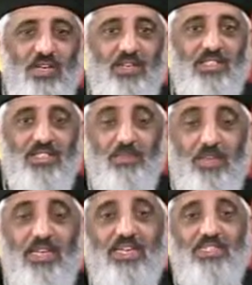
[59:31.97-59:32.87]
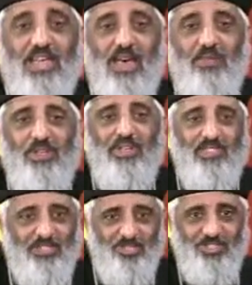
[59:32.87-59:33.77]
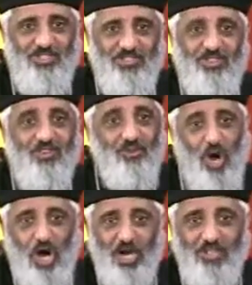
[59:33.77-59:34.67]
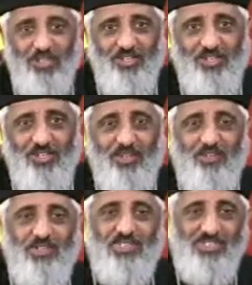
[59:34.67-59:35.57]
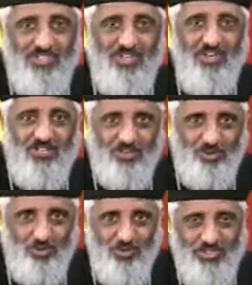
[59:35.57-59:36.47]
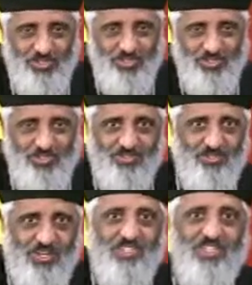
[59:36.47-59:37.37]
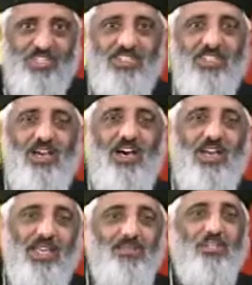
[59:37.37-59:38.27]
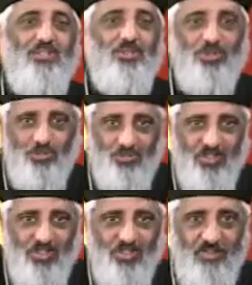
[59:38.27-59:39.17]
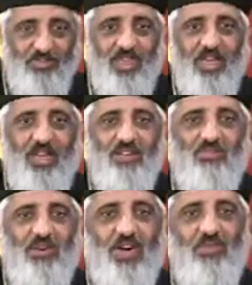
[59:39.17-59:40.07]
simply examine the teachings of God, because these are the true teachings. Christ says, I am the truth. And if we are